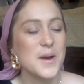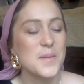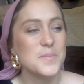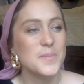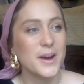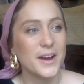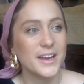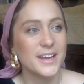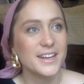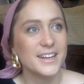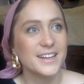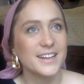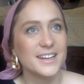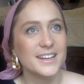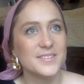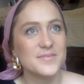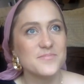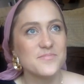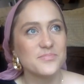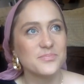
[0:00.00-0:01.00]
But
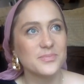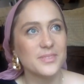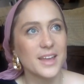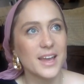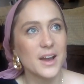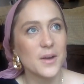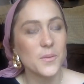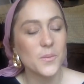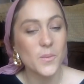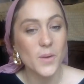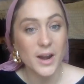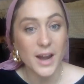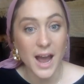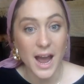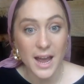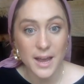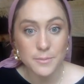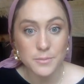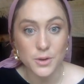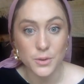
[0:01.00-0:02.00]
what
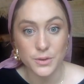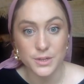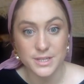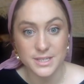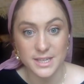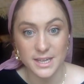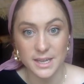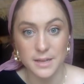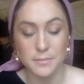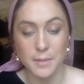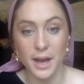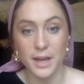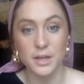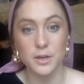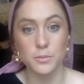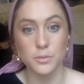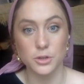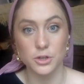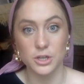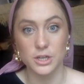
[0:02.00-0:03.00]
I'm noticing in my
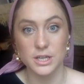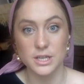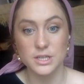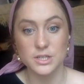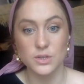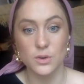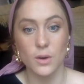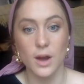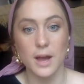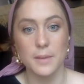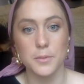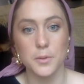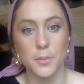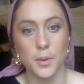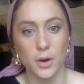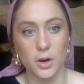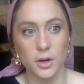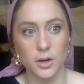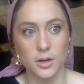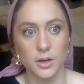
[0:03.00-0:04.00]
community, so I'm a
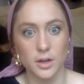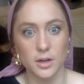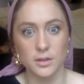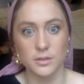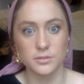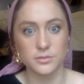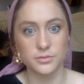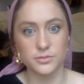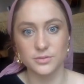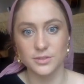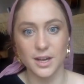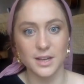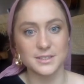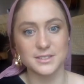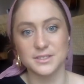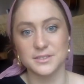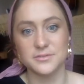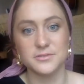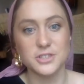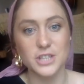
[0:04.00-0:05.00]
part of
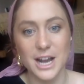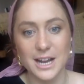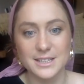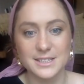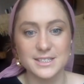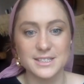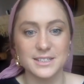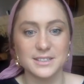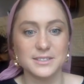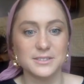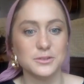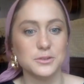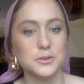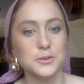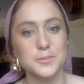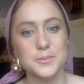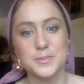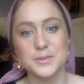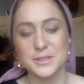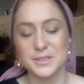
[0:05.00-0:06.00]
lots of chats and
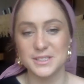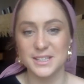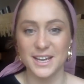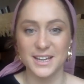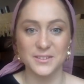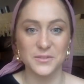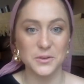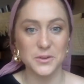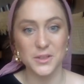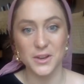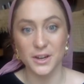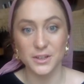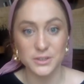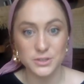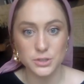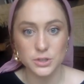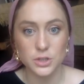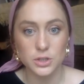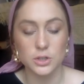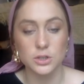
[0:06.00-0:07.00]
groups and
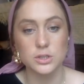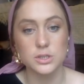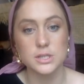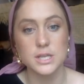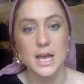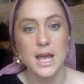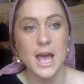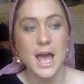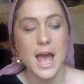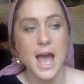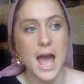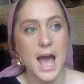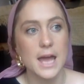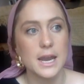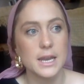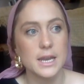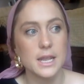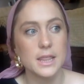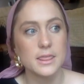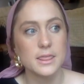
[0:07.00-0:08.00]
Orthodox circles,
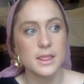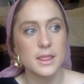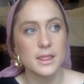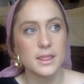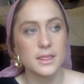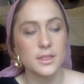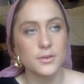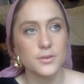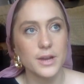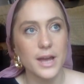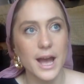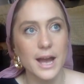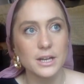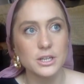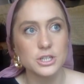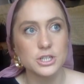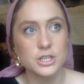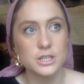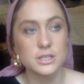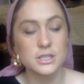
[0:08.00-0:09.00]
and the
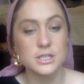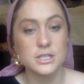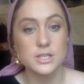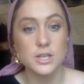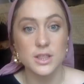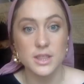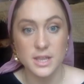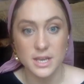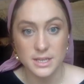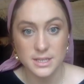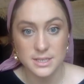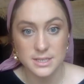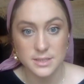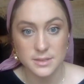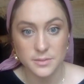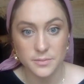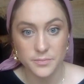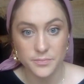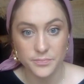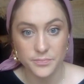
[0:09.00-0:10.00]
reaction to this